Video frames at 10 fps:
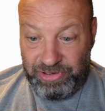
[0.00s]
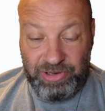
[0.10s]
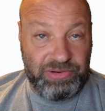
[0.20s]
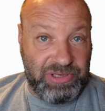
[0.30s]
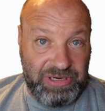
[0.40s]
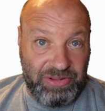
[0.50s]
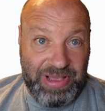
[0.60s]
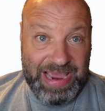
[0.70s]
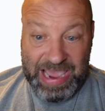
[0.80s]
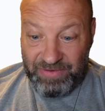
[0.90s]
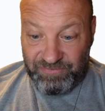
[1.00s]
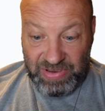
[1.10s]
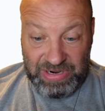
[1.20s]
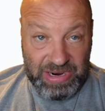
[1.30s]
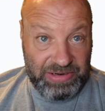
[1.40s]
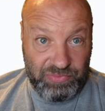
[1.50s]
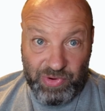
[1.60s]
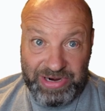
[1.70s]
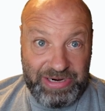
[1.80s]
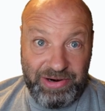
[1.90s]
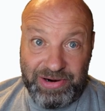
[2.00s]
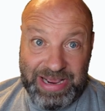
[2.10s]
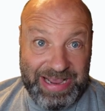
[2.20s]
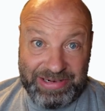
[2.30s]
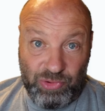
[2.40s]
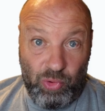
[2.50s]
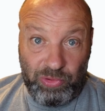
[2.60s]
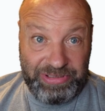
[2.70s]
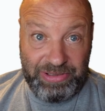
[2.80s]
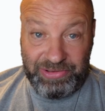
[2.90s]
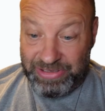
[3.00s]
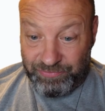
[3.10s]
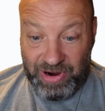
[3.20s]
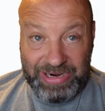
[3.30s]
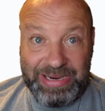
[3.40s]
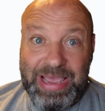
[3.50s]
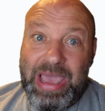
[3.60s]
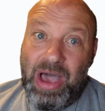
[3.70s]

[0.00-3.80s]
Here's the deal I have, and it's right here, and I got the whole deal in writing.